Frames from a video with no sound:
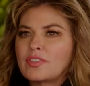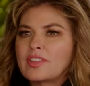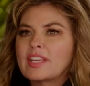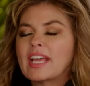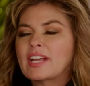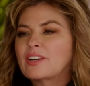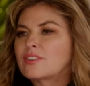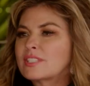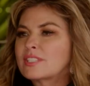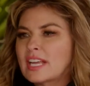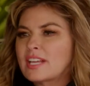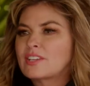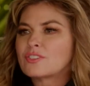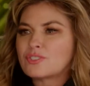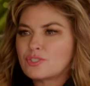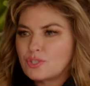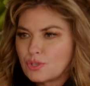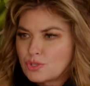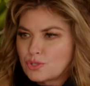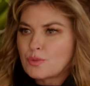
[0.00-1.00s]
the
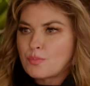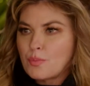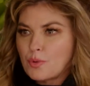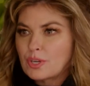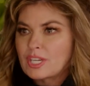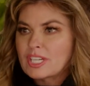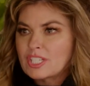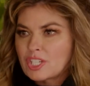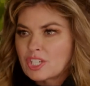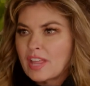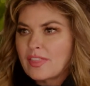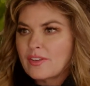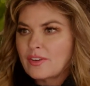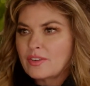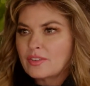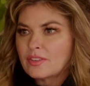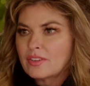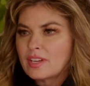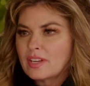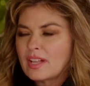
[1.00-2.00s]
entertainers do support each
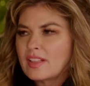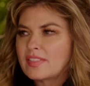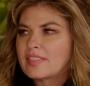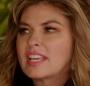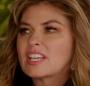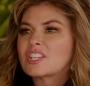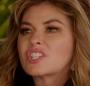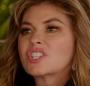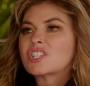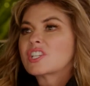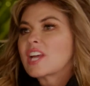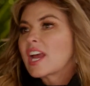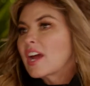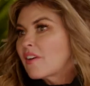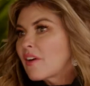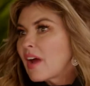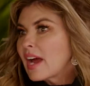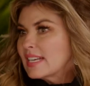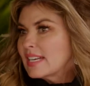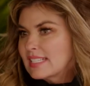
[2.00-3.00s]
other. They
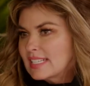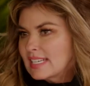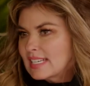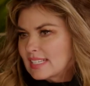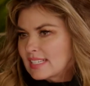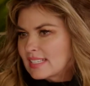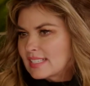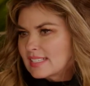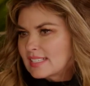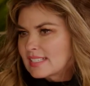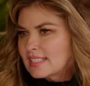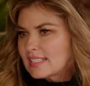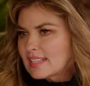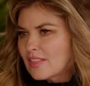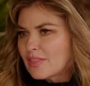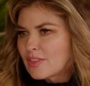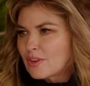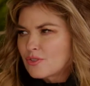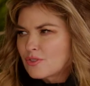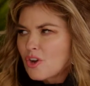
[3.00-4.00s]
share ideas.
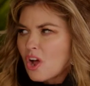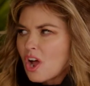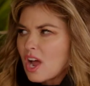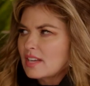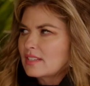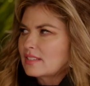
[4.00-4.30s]
They're not